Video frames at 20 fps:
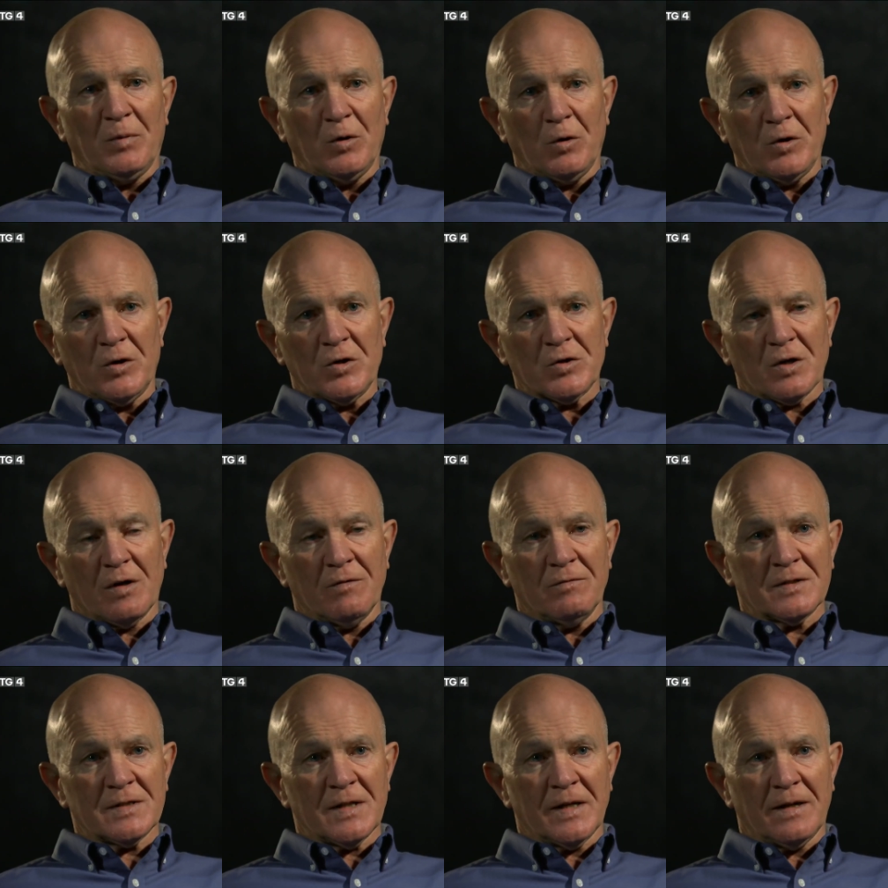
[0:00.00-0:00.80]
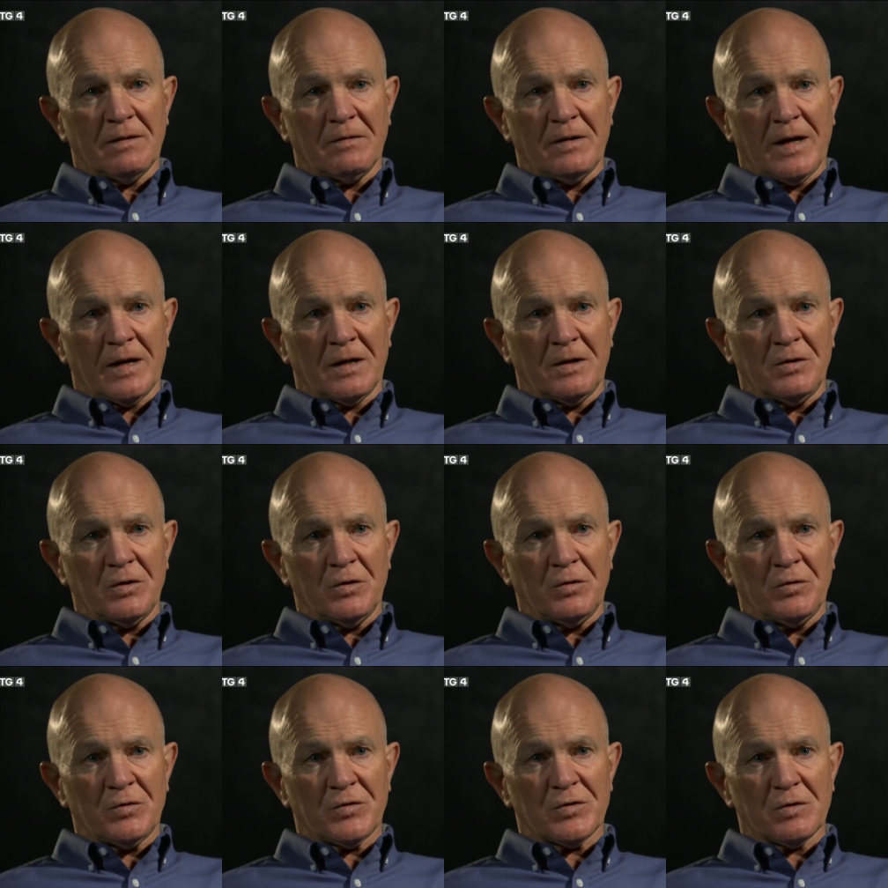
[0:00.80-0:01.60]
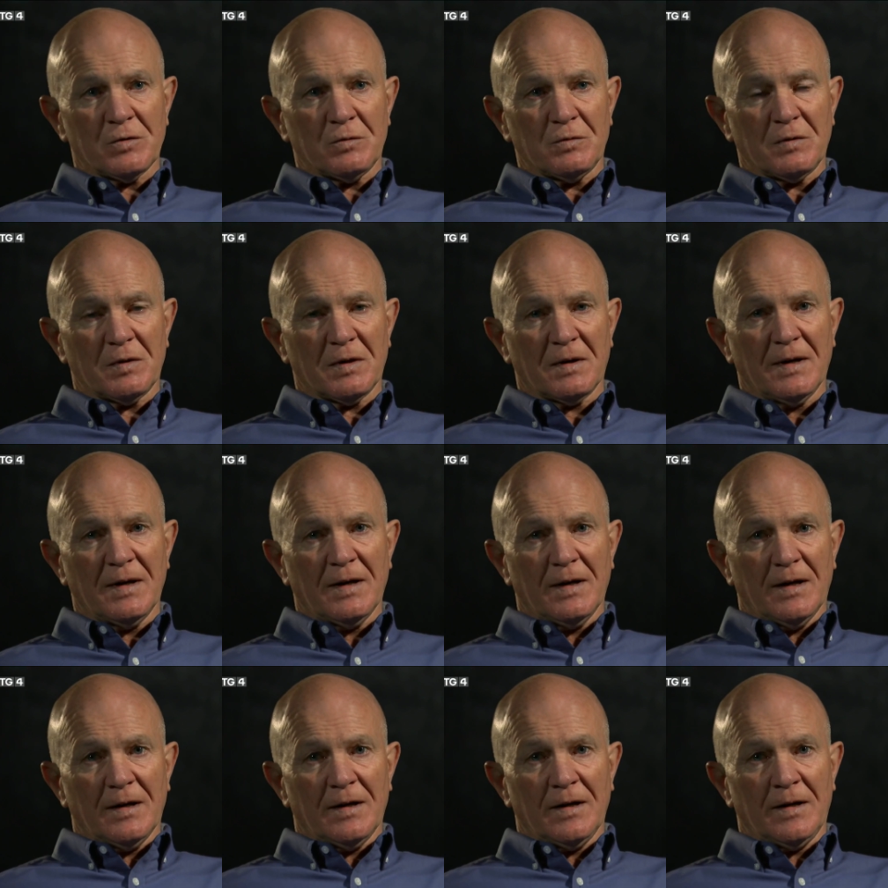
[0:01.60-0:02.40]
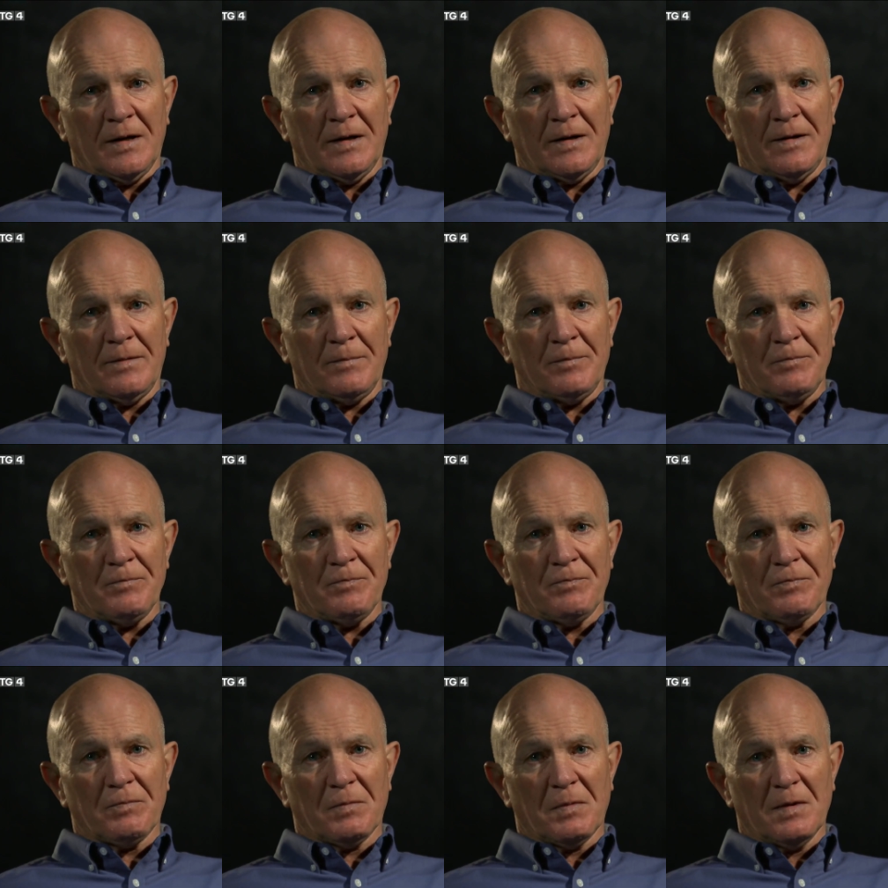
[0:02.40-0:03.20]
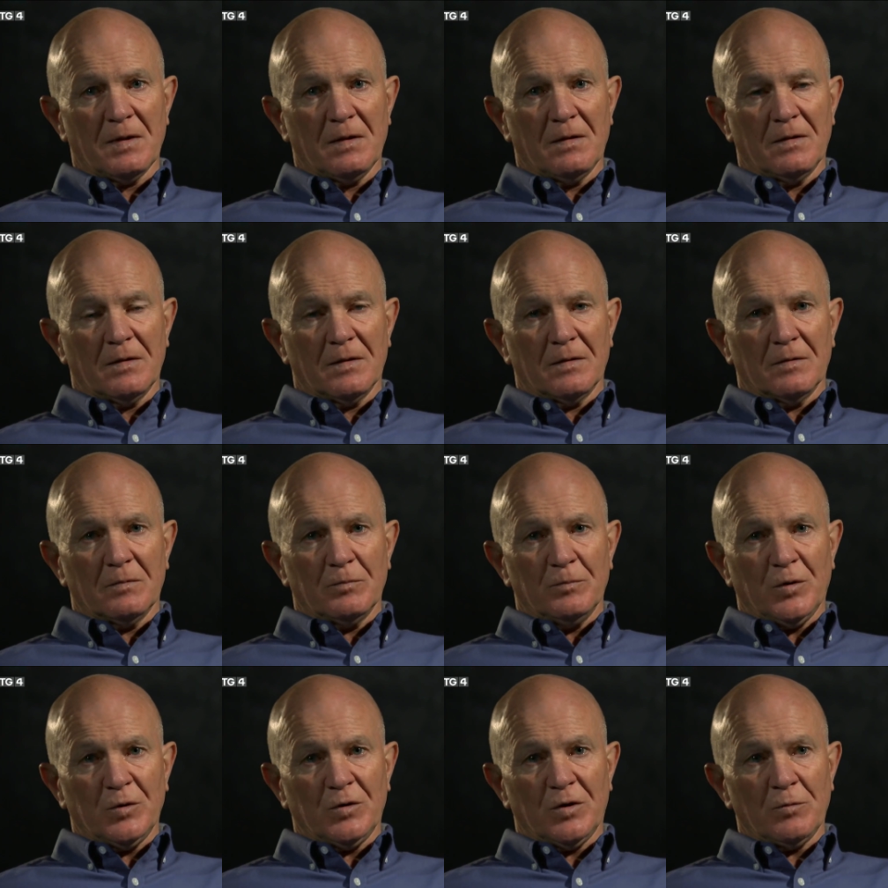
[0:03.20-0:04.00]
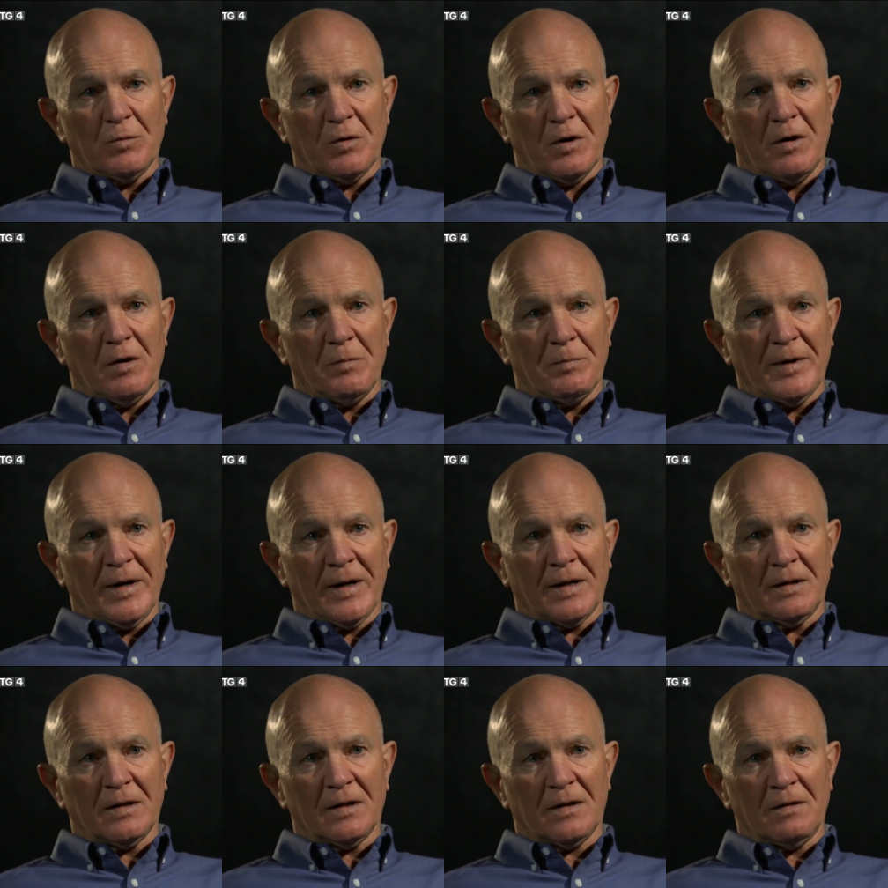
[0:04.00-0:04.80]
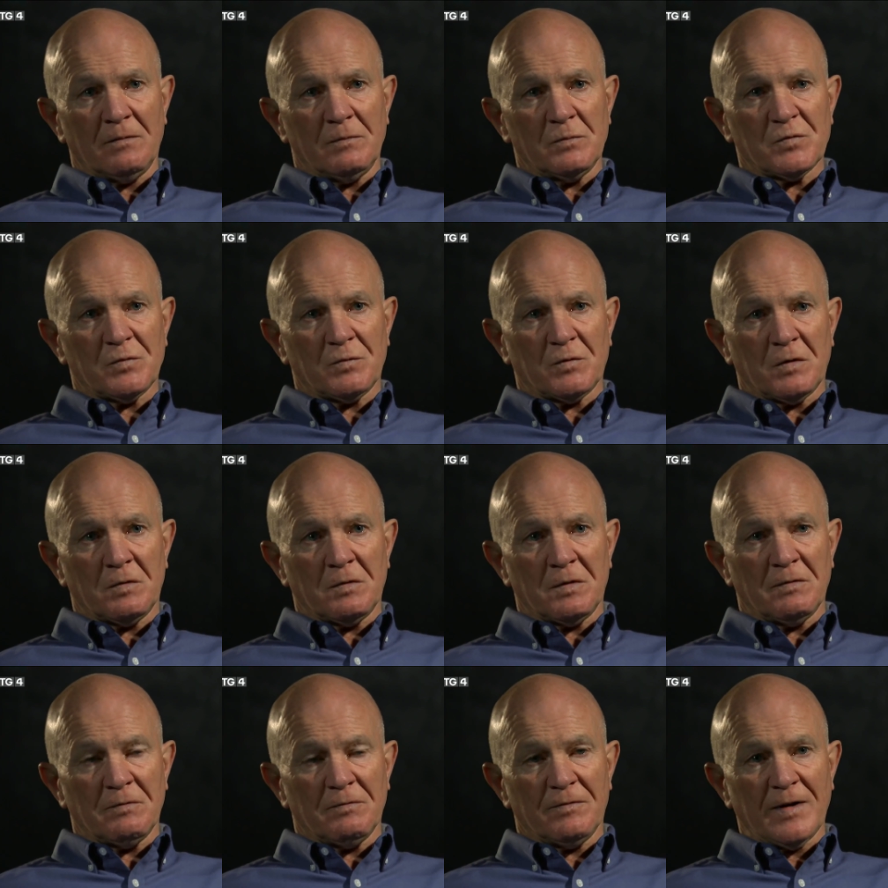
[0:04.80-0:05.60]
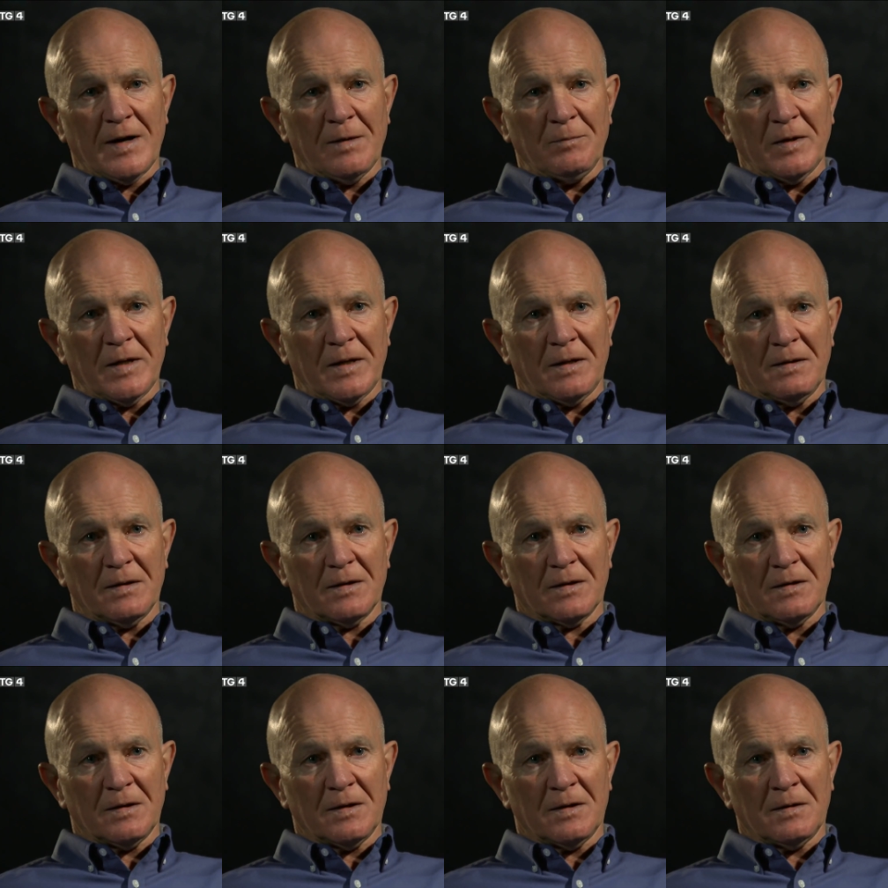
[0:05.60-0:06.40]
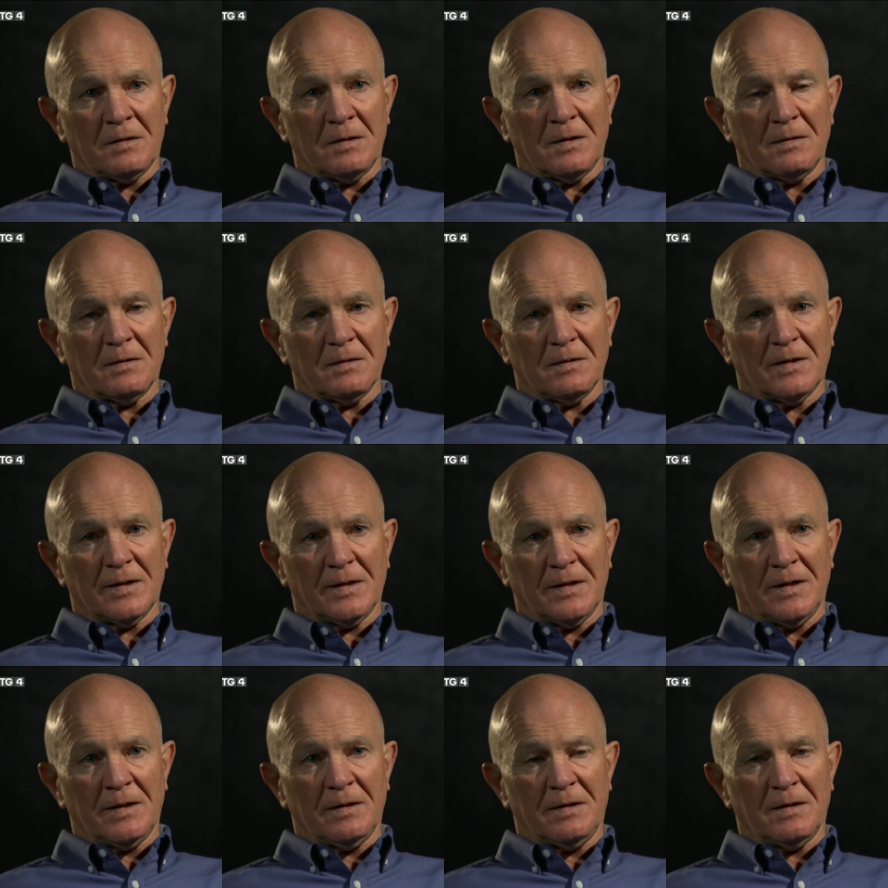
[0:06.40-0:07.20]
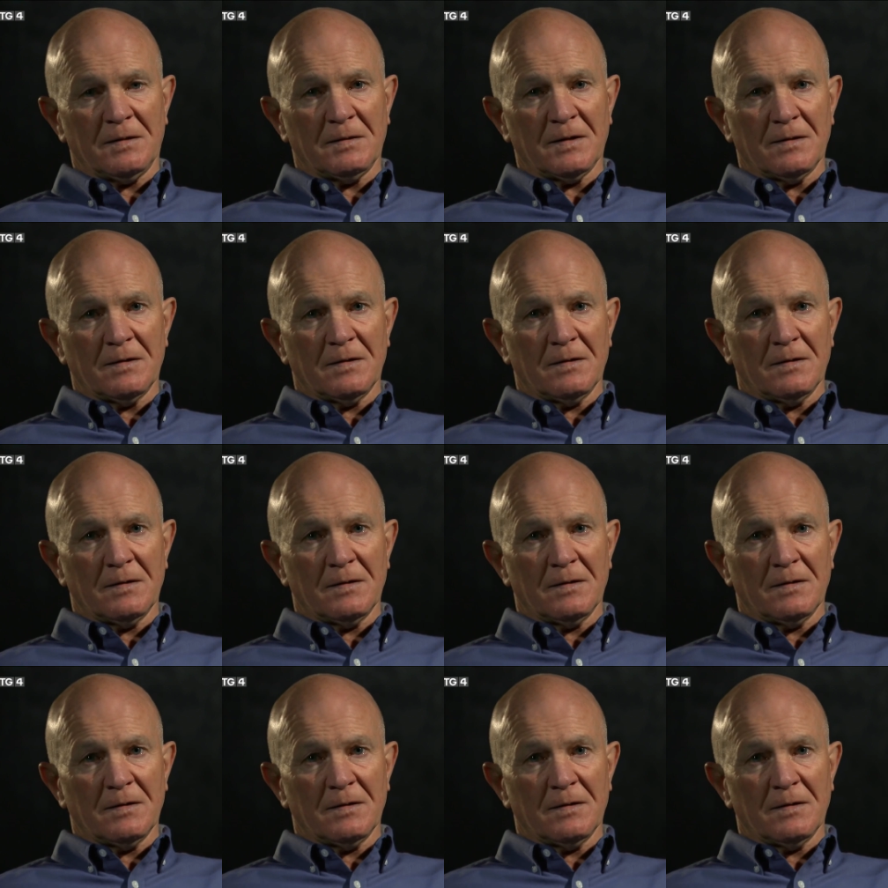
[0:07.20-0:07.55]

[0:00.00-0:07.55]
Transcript: employers obviously already knew, so, um, but they were heartbreaking times for family and indeed,